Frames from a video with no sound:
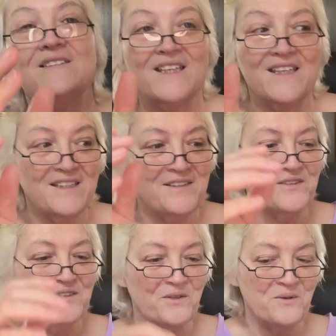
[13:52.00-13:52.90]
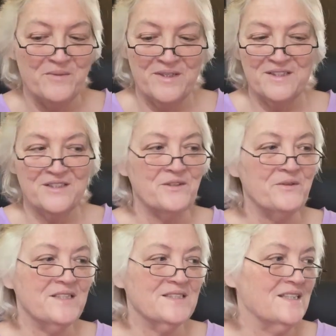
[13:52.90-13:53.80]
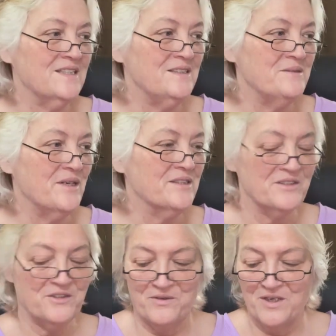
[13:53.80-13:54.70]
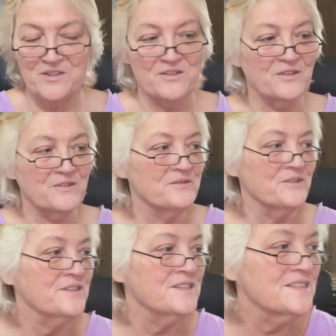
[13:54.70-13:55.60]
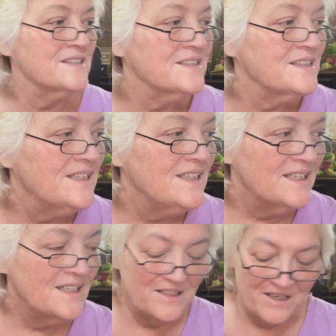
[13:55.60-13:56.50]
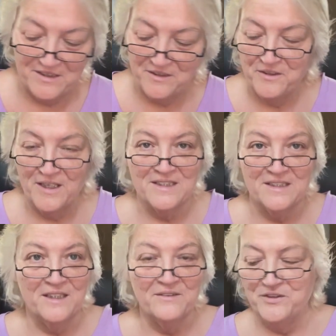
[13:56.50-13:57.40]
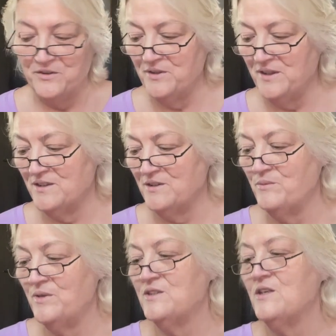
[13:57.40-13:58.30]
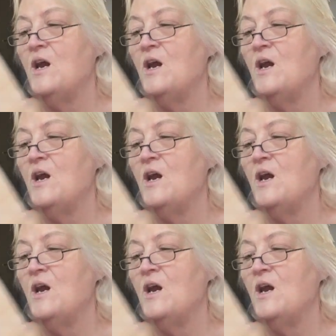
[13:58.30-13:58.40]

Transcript: Thank you so much. So excited about the scratch art. Honestly, I know you guys love doing it so much.